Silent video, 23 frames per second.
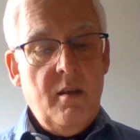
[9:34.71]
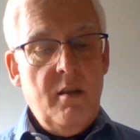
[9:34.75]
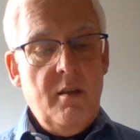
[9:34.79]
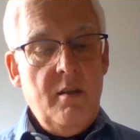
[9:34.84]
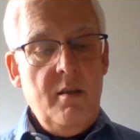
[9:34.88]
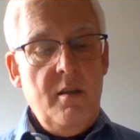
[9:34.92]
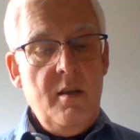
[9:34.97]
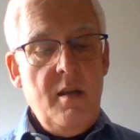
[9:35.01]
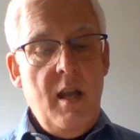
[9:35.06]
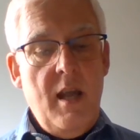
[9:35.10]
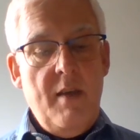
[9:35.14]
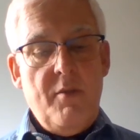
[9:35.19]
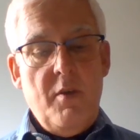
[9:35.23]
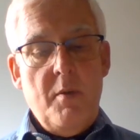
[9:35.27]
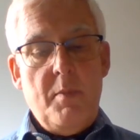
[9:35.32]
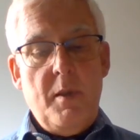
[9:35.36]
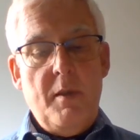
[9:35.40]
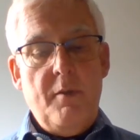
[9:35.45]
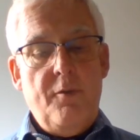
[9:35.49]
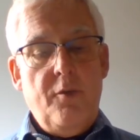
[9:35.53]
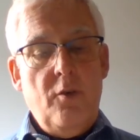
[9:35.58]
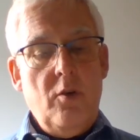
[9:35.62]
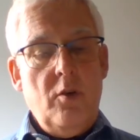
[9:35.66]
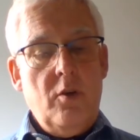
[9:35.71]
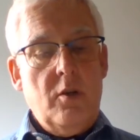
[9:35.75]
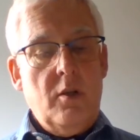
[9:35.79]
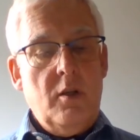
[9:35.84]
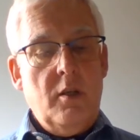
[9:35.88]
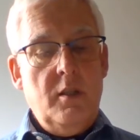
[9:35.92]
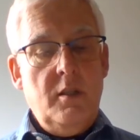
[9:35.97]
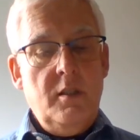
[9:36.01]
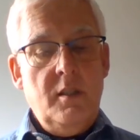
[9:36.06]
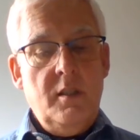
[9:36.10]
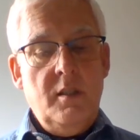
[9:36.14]
Never
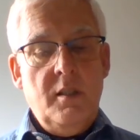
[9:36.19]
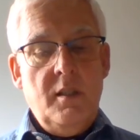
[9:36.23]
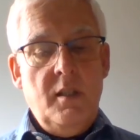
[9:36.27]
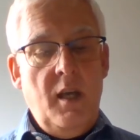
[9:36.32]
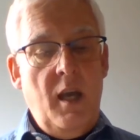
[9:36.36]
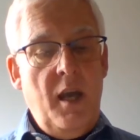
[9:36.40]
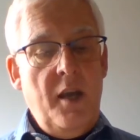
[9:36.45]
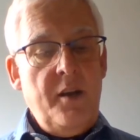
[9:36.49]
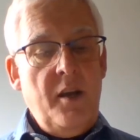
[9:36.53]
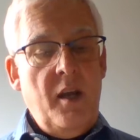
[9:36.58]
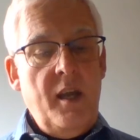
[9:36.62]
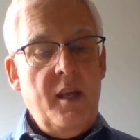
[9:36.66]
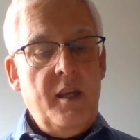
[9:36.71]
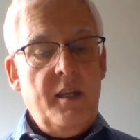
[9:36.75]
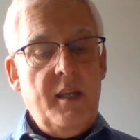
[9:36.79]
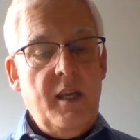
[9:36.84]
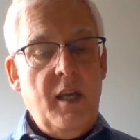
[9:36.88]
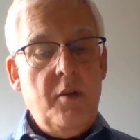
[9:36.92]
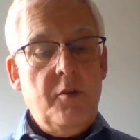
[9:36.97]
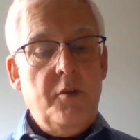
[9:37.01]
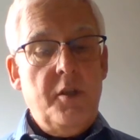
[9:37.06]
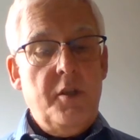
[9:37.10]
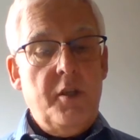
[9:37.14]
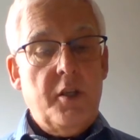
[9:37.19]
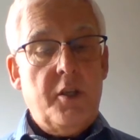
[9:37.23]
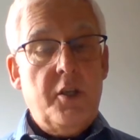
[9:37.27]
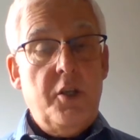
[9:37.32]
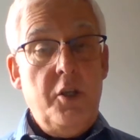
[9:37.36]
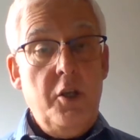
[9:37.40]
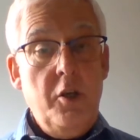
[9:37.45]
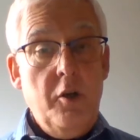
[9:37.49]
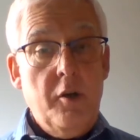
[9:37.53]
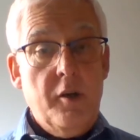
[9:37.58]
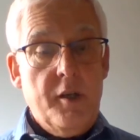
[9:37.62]
before had I encountered a
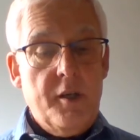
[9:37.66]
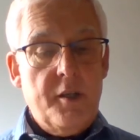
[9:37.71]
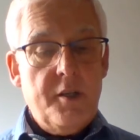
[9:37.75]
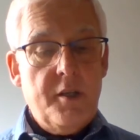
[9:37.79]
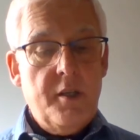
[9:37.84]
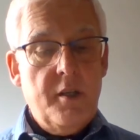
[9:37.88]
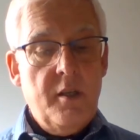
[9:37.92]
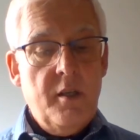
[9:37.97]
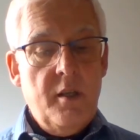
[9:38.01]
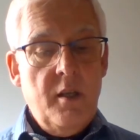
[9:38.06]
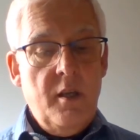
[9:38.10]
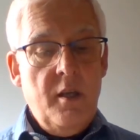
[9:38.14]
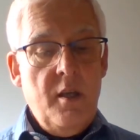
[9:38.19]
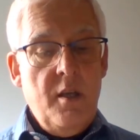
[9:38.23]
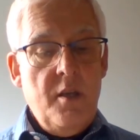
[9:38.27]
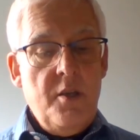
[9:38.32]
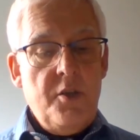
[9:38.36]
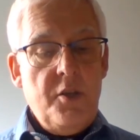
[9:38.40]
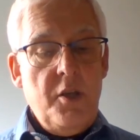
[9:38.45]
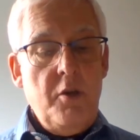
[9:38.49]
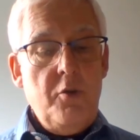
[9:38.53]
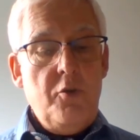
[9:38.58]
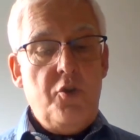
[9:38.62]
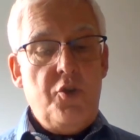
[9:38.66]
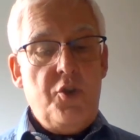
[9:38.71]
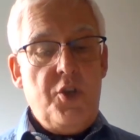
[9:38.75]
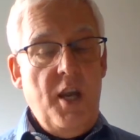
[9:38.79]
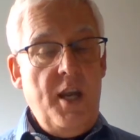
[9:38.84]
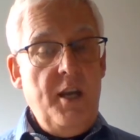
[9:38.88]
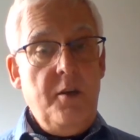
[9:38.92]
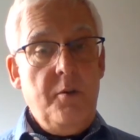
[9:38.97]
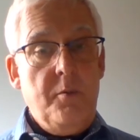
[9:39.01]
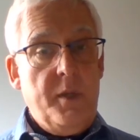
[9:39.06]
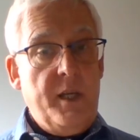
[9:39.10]
curate so
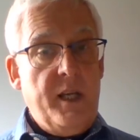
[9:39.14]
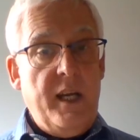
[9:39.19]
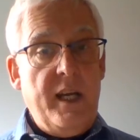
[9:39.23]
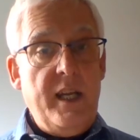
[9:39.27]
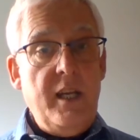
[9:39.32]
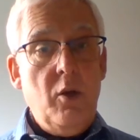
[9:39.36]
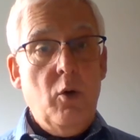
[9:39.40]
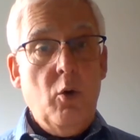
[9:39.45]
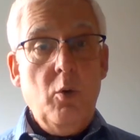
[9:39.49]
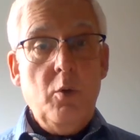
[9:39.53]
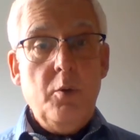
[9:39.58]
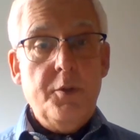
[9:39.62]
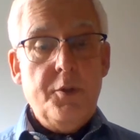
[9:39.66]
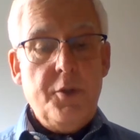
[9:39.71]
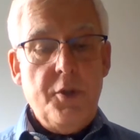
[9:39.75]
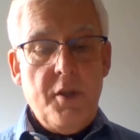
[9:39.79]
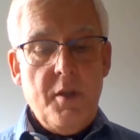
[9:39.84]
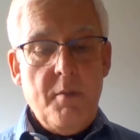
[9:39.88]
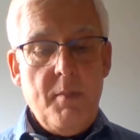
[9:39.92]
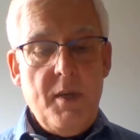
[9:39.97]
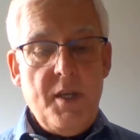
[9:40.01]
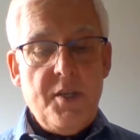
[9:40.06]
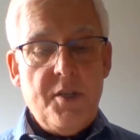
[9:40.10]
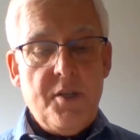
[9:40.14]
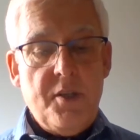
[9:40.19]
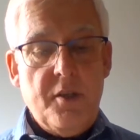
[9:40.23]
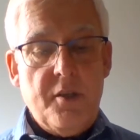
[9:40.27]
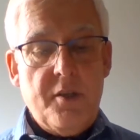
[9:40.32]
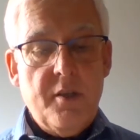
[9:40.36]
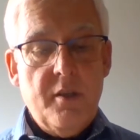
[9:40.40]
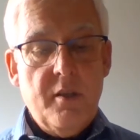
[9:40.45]
genuinely all to the mustard.